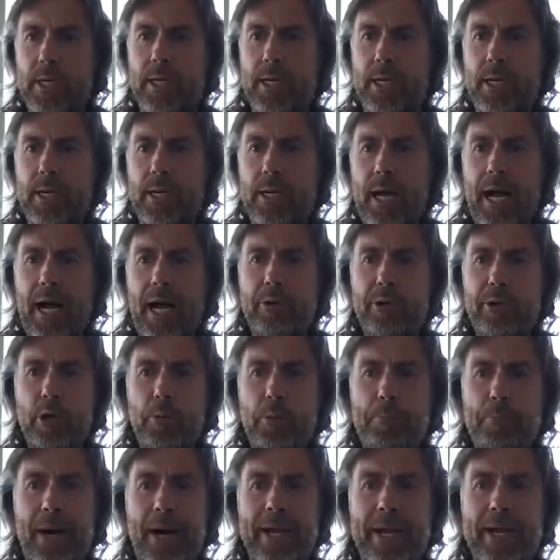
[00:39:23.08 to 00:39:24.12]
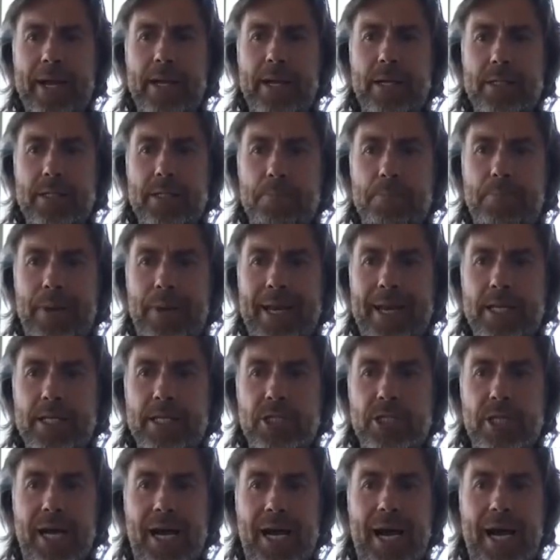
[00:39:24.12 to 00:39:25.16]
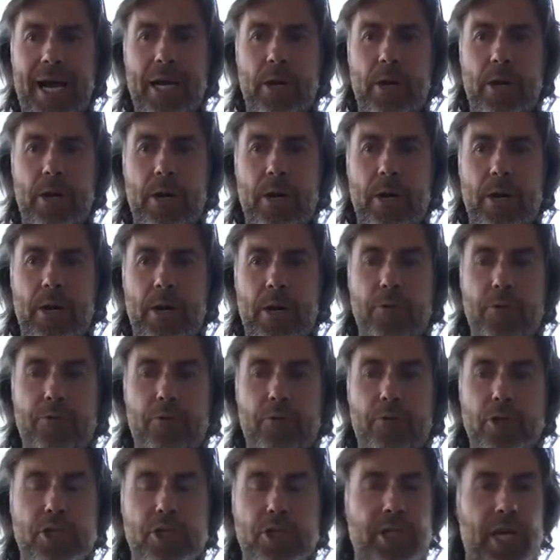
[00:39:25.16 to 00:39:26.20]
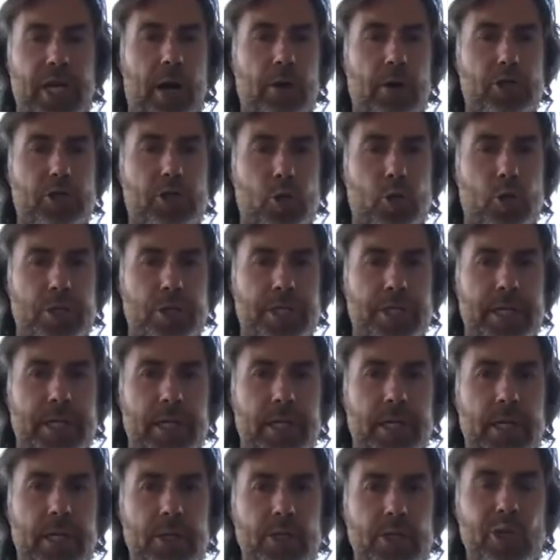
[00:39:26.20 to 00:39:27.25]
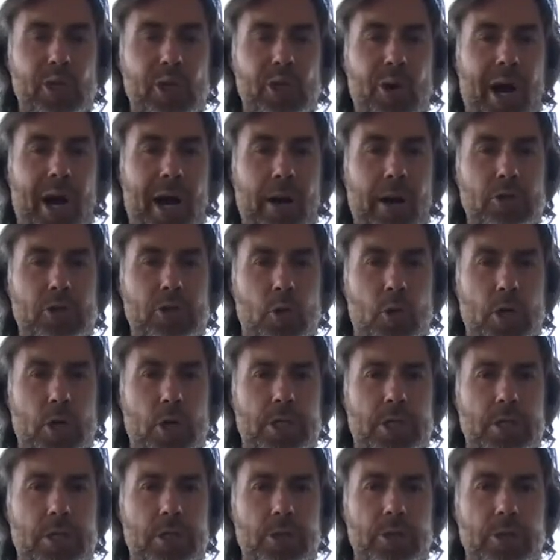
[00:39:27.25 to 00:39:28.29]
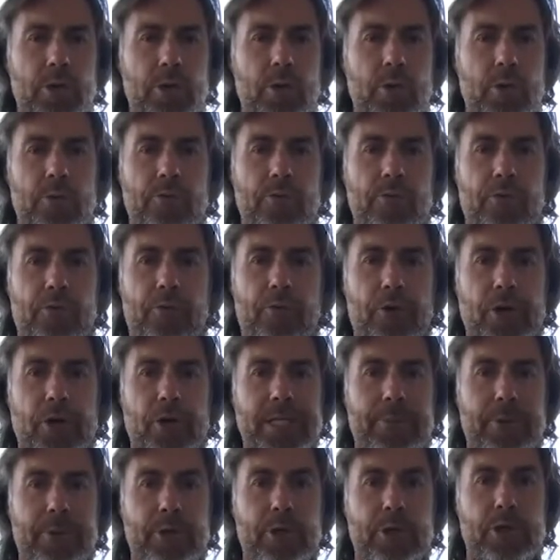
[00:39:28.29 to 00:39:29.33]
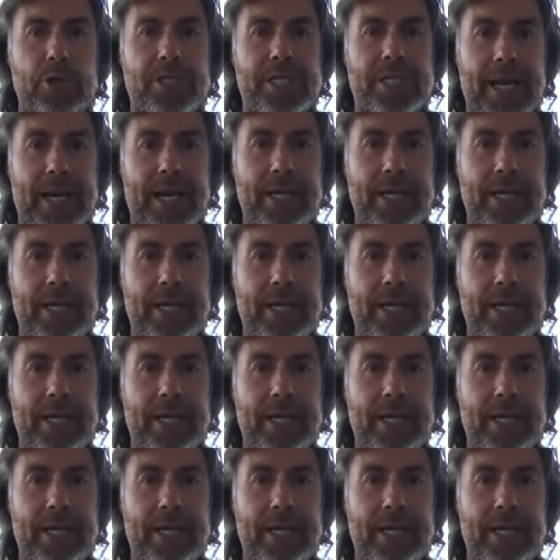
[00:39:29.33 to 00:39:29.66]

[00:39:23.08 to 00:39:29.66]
how do you balance the hiring versus outsourcing? Do you outsource? Do you, for example, your tech,